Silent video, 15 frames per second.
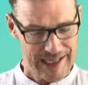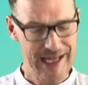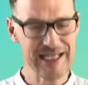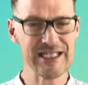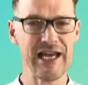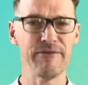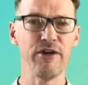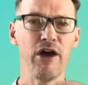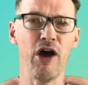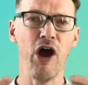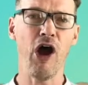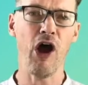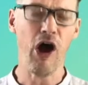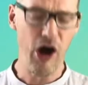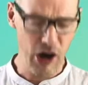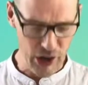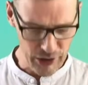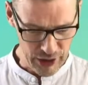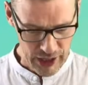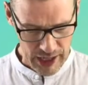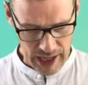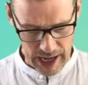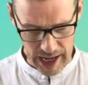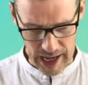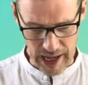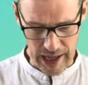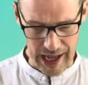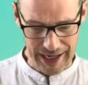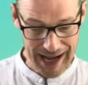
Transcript: Let's have a heart, uh,